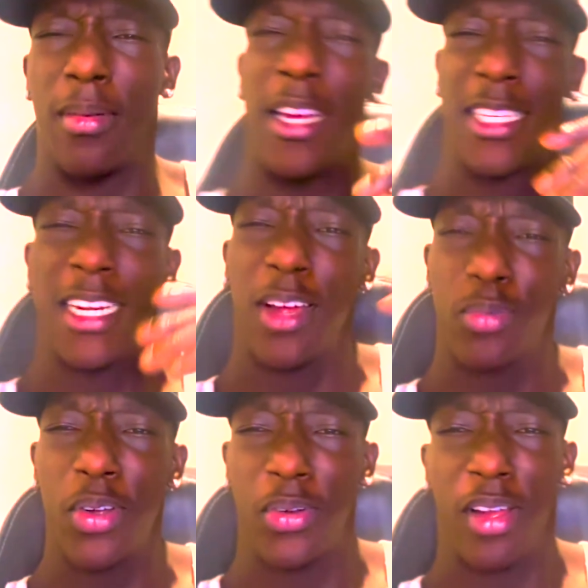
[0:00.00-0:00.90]
I actually got
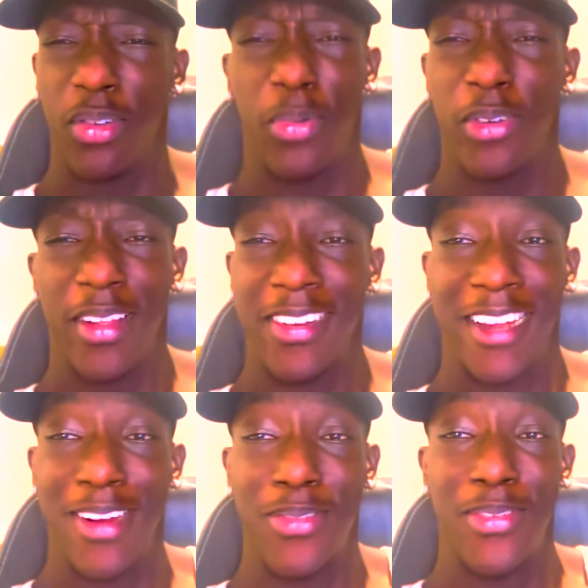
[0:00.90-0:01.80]
real comfortable around the camera,